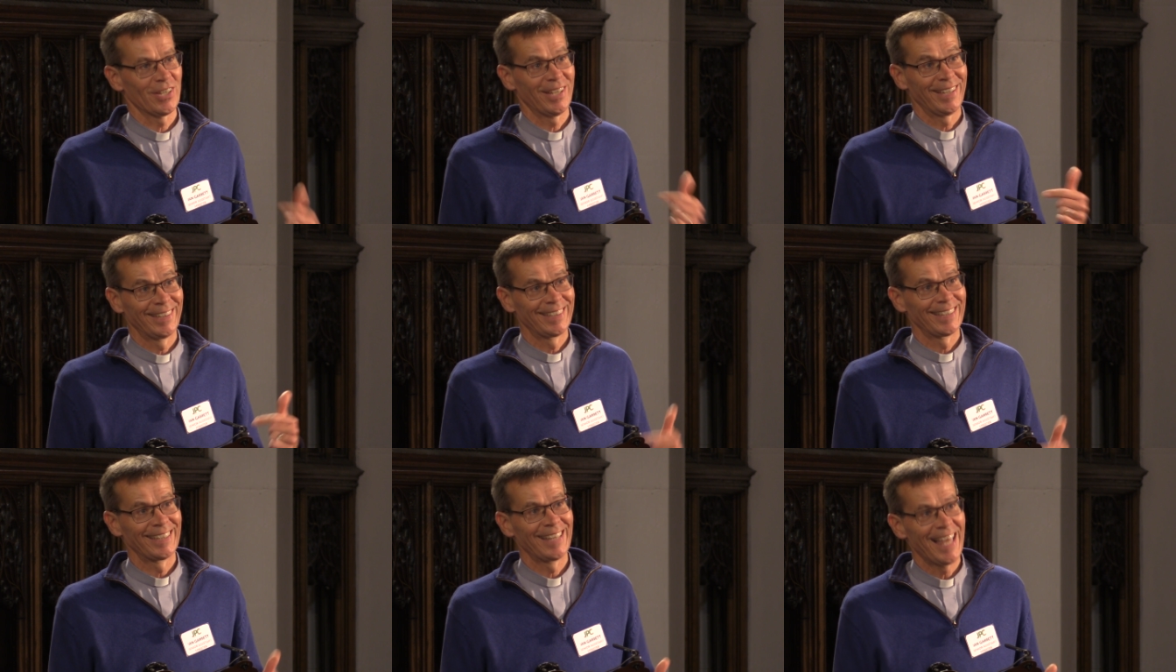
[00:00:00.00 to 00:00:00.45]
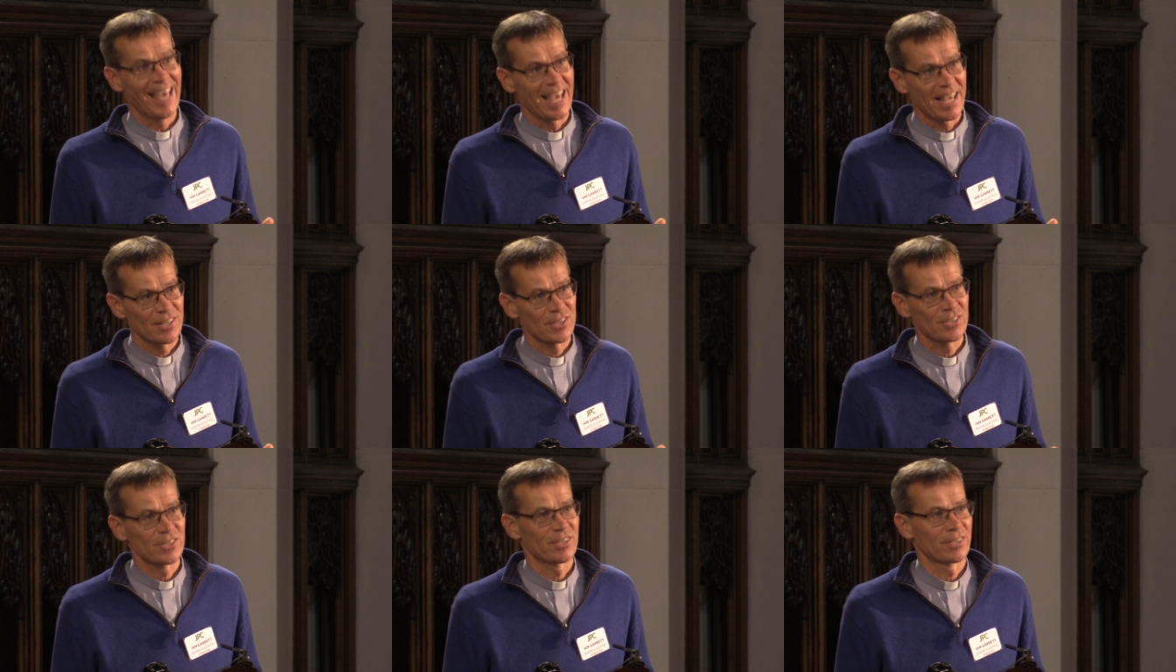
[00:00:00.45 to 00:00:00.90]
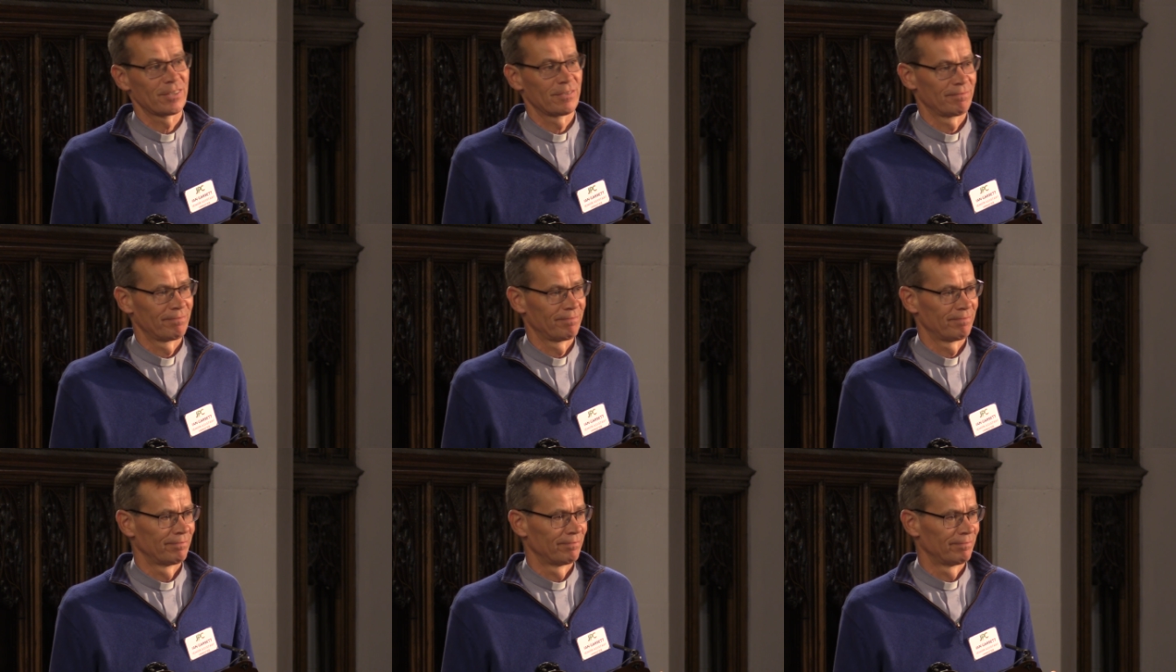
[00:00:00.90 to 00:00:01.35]
unless
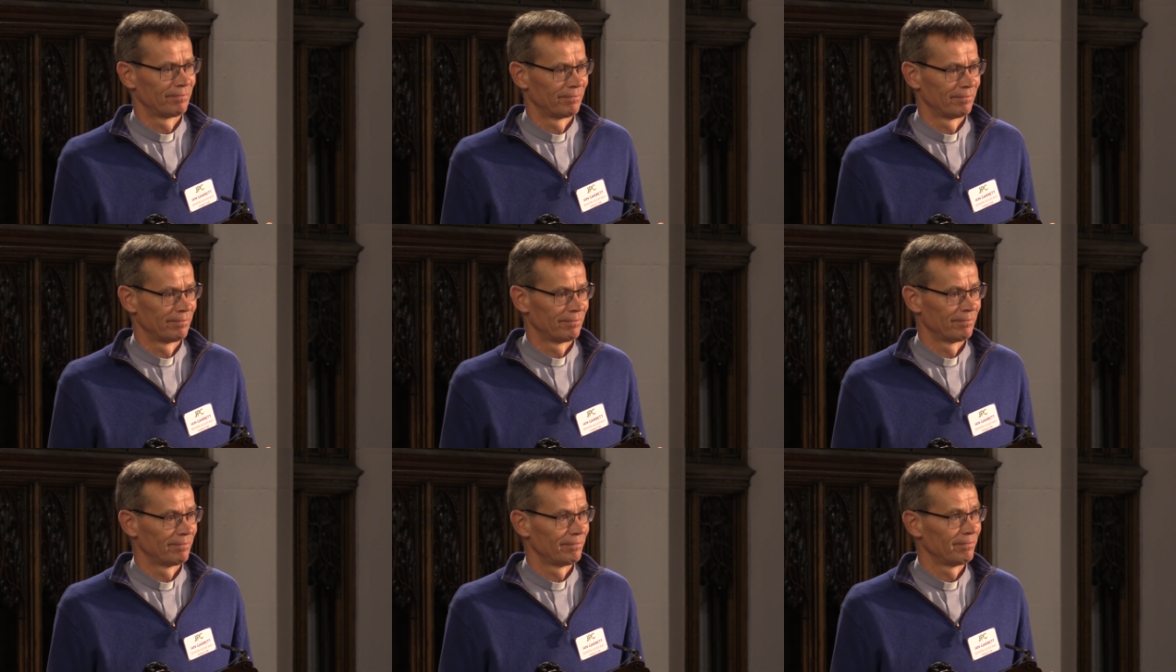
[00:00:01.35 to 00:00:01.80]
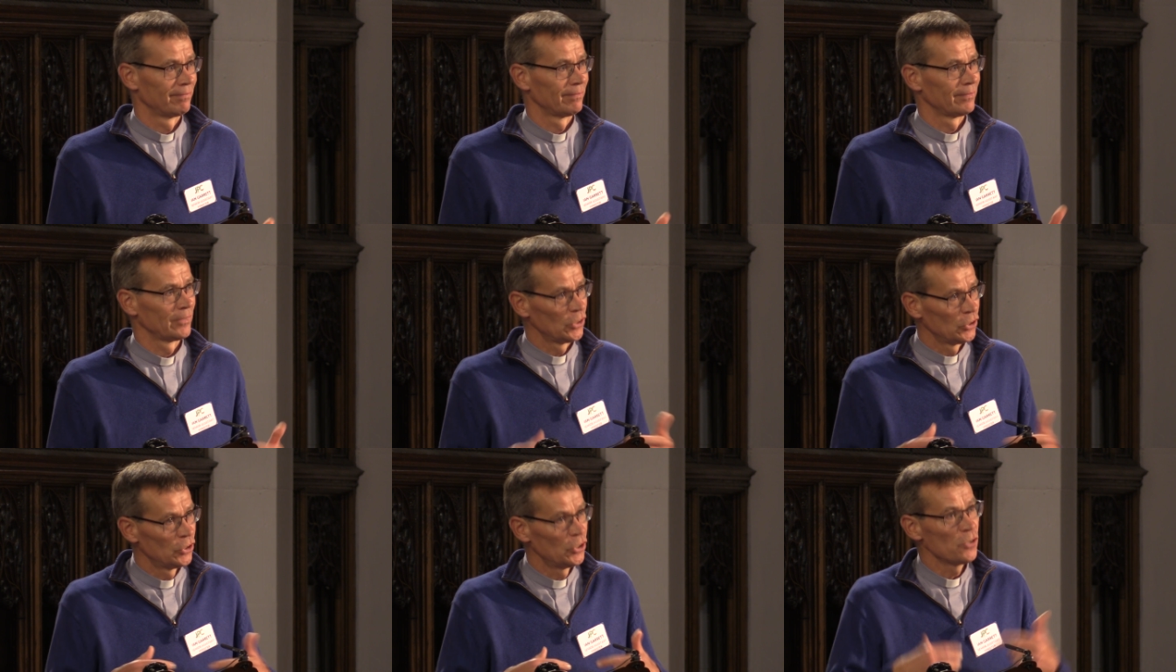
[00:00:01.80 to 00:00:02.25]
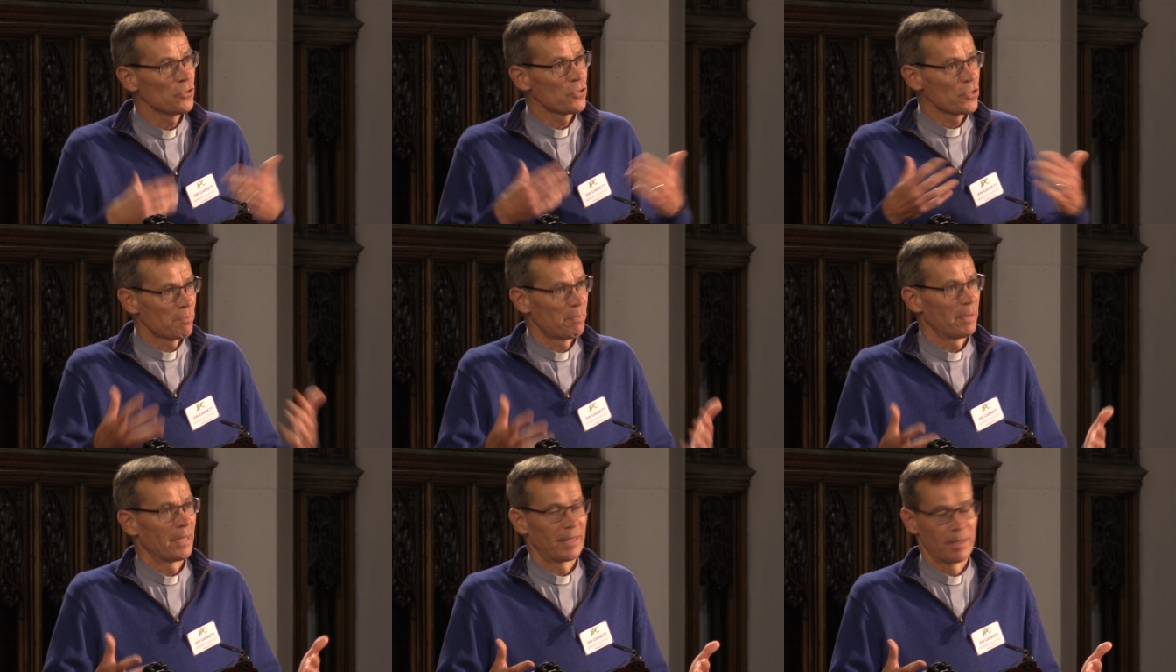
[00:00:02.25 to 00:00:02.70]
you
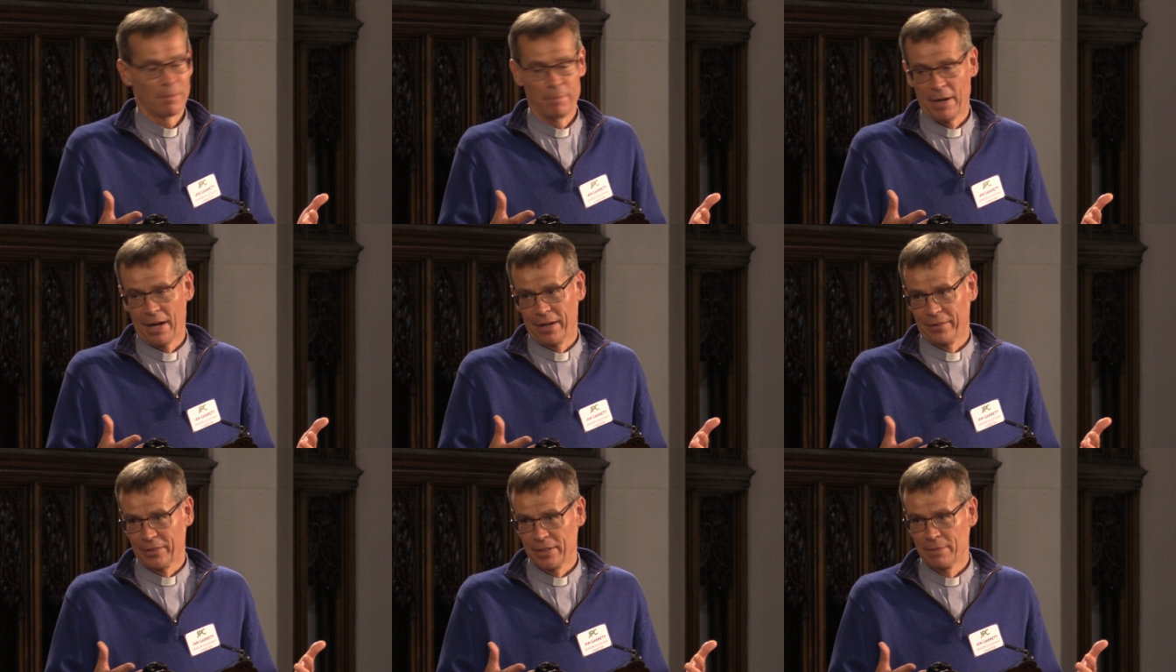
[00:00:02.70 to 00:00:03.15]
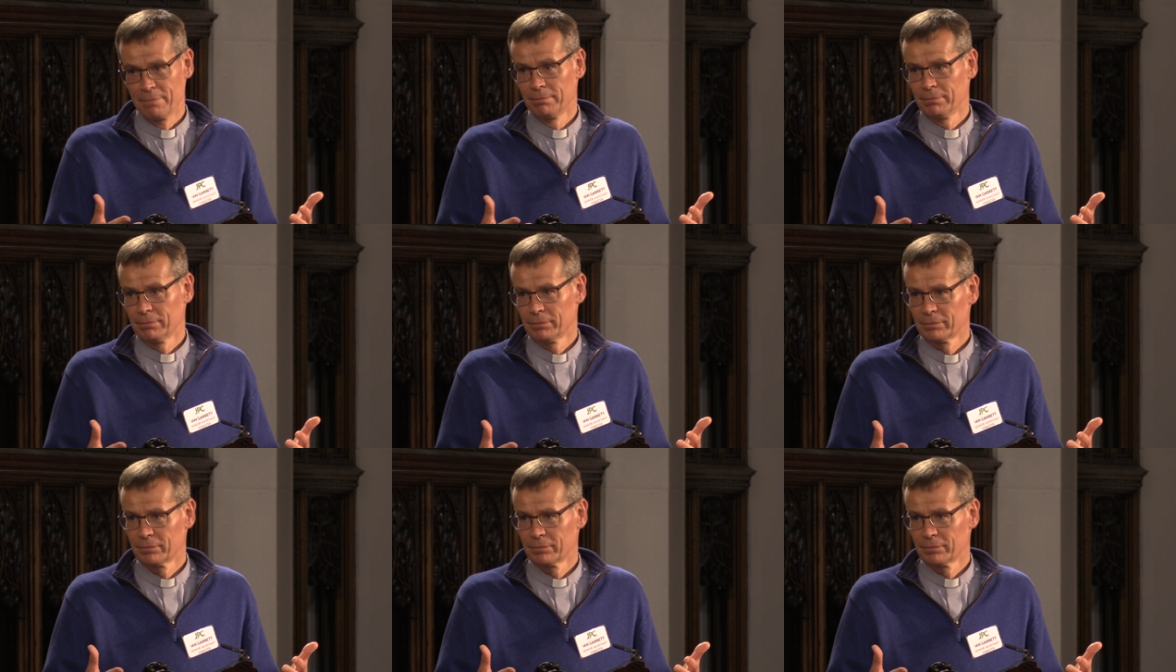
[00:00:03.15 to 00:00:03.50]
speak about him